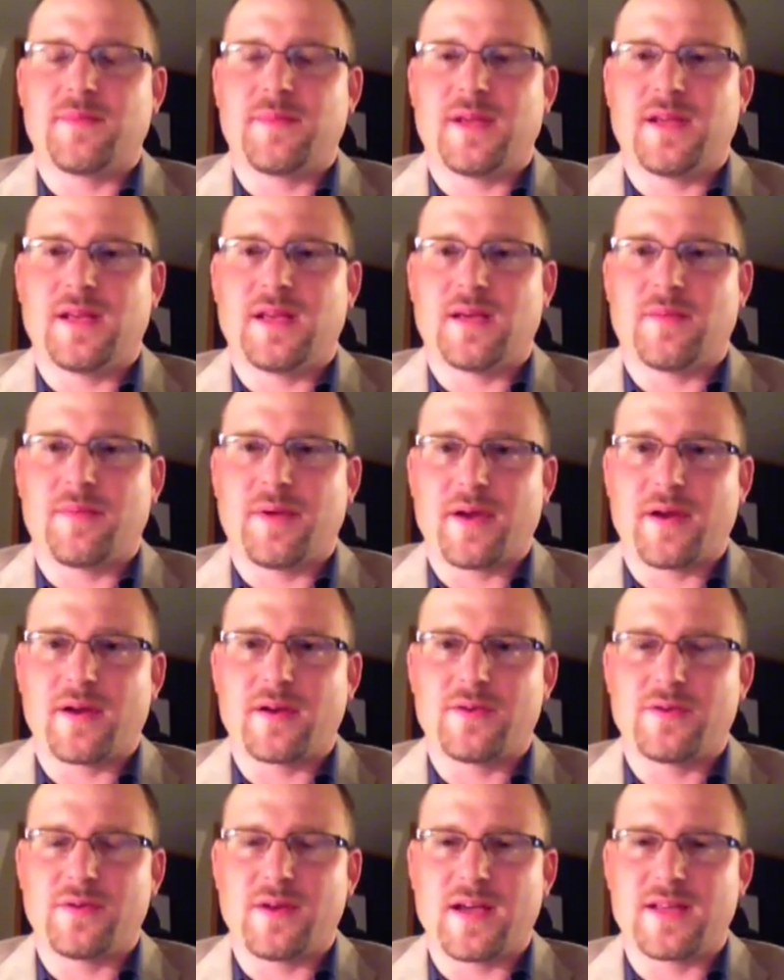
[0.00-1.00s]
meaning a
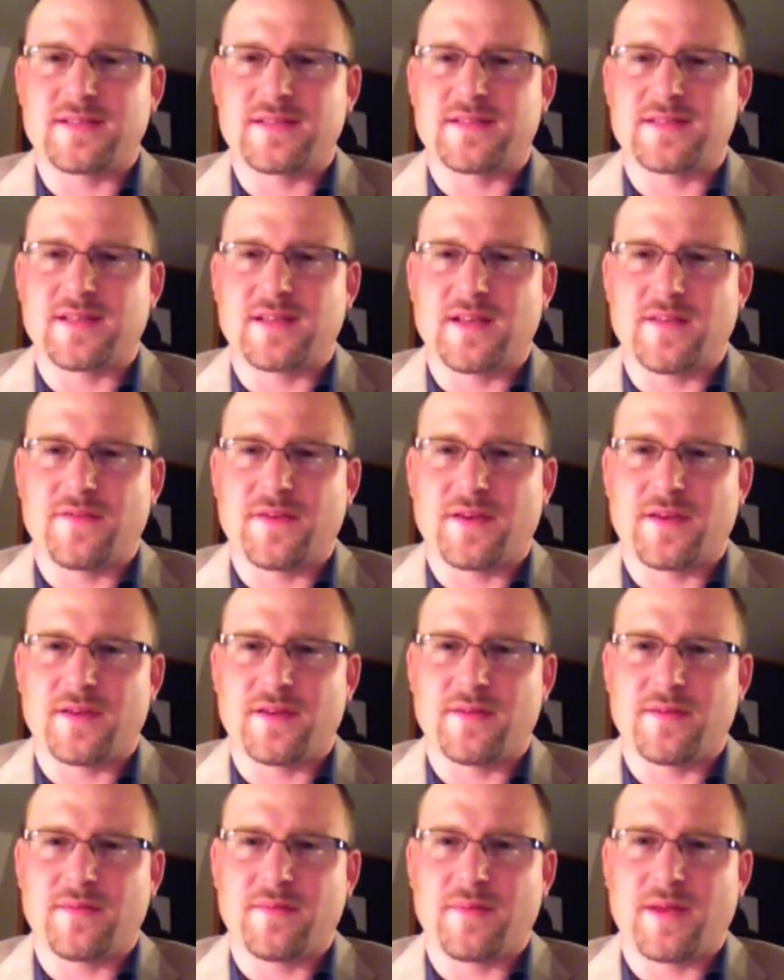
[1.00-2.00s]
parent who has a
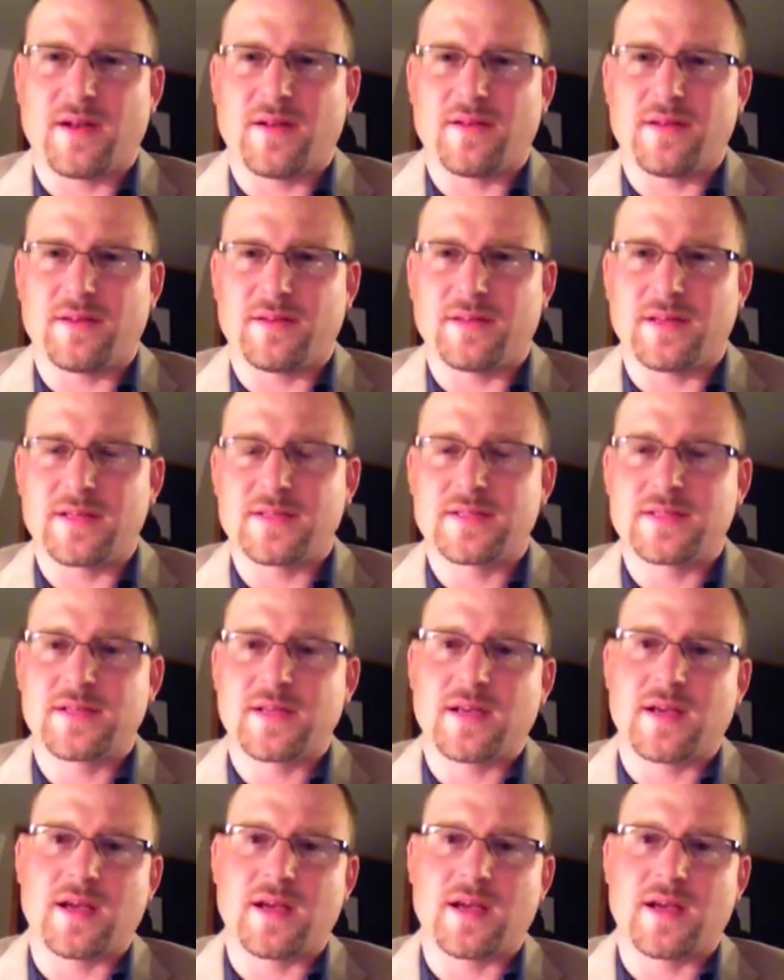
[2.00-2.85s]
significant mental illness.